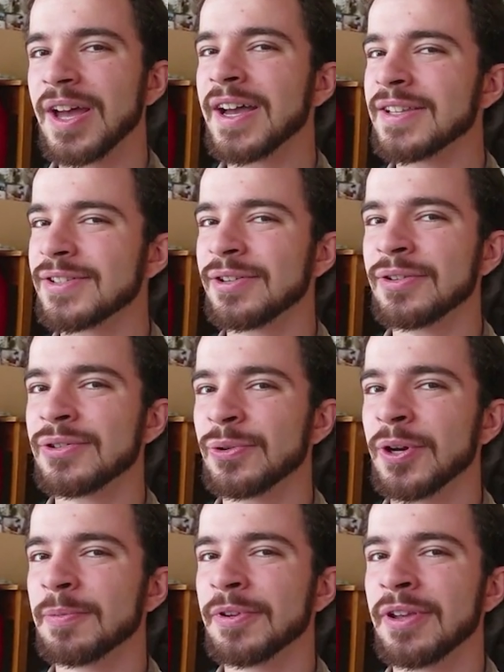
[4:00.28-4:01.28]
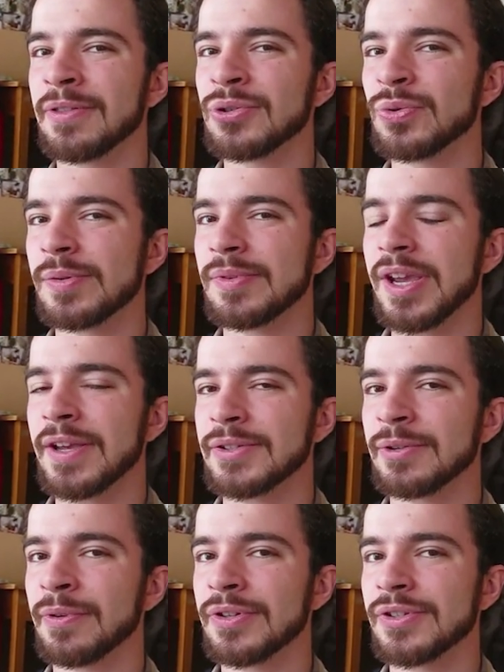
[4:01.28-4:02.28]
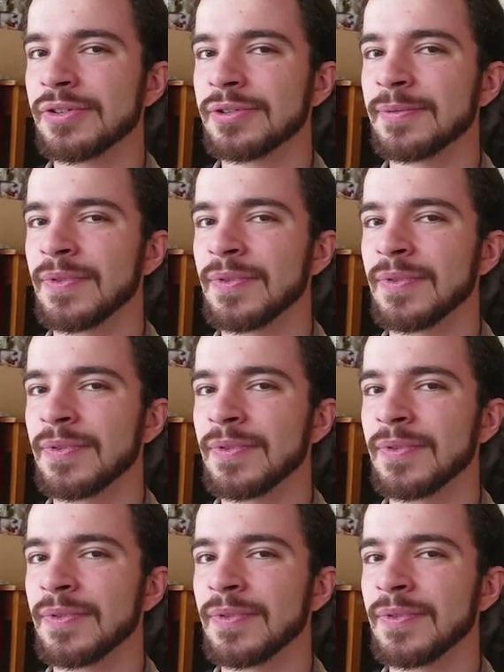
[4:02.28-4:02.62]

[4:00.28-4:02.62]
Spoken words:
I still enjoy playing the Dreamcast original.